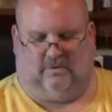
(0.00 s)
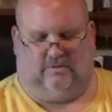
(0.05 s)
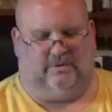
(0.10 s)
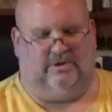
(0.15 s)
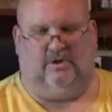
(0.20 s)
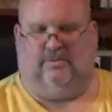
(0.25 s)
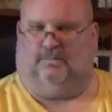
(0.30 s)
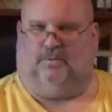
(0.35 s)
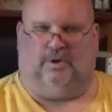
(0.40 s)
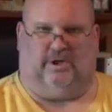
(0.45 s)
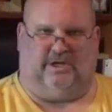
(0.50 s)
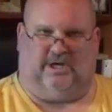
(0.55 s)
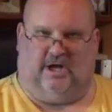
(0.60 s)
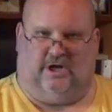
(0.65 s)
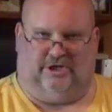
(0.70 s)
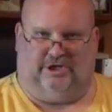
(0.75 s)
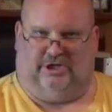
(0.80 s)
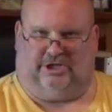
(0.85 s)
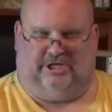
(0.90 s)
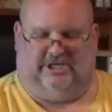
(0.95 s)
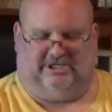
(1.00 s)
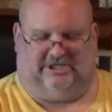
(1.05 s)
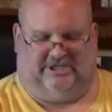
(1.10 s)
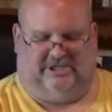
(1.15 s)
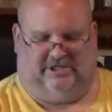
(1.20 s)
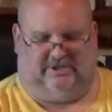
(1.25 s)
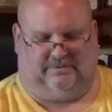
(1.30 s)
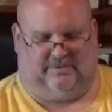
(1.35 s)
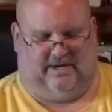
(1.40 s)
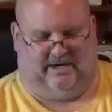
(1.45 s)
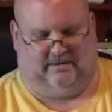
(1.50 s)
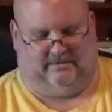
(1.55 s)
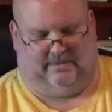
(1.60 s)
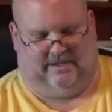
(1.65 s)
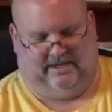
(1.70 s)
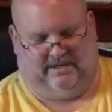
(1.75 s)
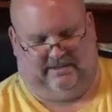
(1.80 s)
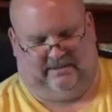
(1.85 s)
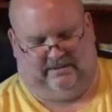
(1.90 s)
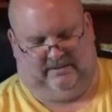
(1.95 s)
When you pull it out, you're going to see it right
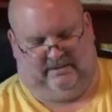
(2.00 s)
away.